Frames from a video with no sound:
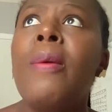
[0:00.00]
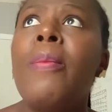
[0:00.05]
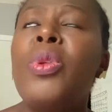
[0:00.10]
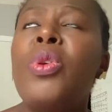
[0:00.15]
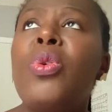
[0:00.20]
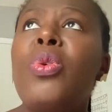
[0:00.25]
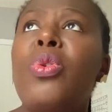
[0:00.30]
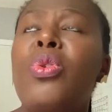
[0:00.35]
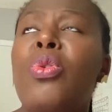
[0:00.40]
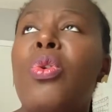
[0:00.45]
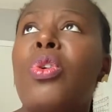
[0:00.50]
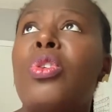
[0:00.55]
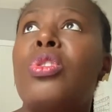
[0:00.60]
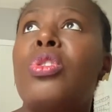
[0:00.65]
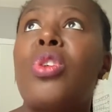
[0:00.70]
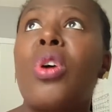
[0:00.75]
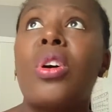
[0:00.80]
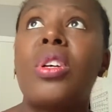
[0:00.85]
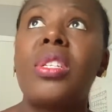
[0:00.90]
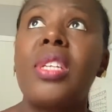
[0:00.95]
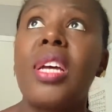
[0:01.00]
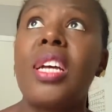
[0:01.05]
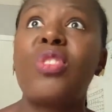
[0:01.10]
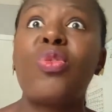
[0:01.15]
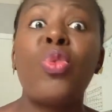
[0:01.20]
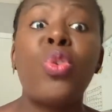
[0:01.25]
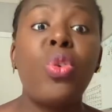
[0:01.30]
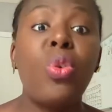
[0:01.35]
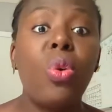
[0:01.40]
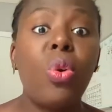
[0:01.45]
you're
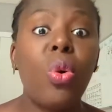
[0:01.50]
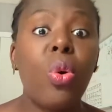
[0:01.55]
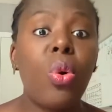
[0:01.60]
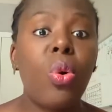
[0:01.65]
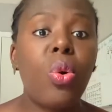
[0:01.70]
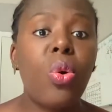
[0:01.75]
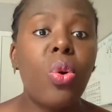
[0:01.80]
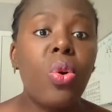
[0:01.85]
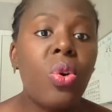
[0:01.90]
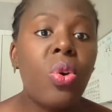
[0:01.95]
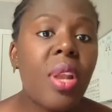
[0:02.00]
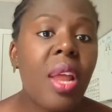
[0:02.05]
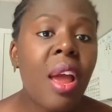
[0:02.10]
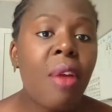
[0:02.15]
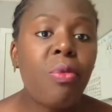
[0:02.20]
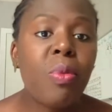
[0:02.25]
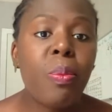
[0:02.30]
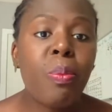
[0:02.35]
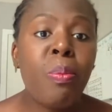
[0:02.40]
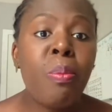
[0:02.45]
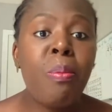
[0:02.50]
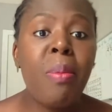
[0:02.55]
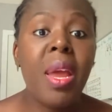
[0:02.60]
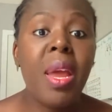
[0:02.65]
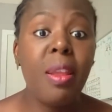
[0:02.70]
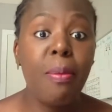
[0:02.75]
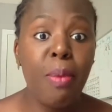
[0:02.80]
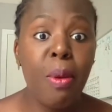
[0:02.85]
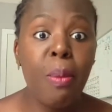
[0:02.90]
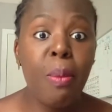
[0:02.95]
successful, you look good,
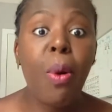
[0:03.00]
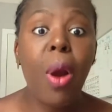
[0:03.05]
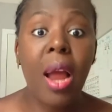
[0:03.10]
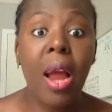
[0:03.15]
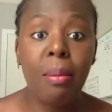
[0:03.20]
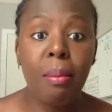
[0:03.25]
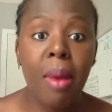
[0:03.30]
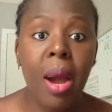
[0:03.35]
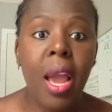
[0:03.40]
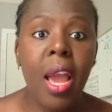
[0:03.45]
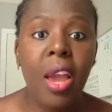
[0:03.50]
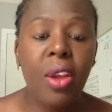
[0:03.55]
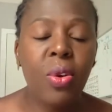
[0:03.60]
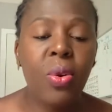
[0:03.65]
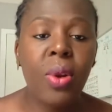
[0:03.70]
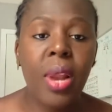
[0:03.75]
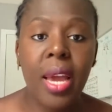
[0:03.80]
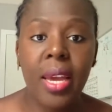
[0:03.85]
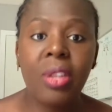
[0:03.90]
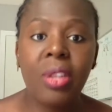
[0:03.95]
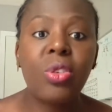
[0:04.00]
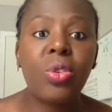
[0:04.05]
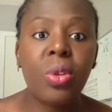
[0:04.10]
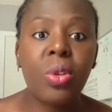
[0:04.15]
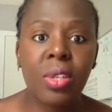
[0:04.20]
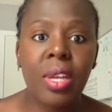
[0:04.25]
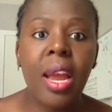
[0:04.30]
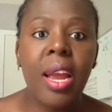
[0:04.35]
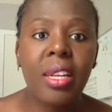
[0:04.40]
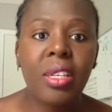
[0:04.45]
many people admire you. Like in
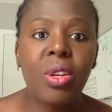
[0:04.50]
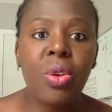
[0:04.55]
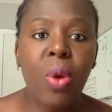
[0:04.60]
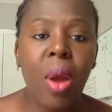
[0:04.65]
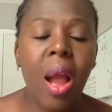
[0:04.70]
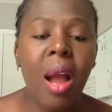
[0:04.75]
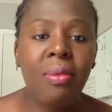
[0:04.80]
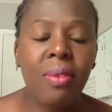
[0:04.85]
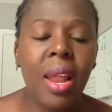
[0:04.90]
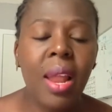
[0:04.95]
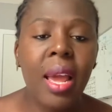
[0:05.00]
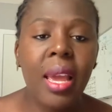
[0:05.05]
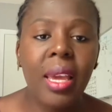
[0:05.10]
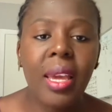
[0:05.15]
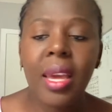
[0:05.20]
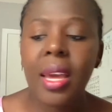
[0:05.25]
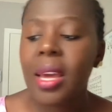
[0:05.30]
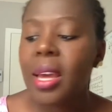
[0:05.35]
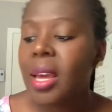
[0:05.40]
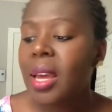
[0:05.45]
society you have like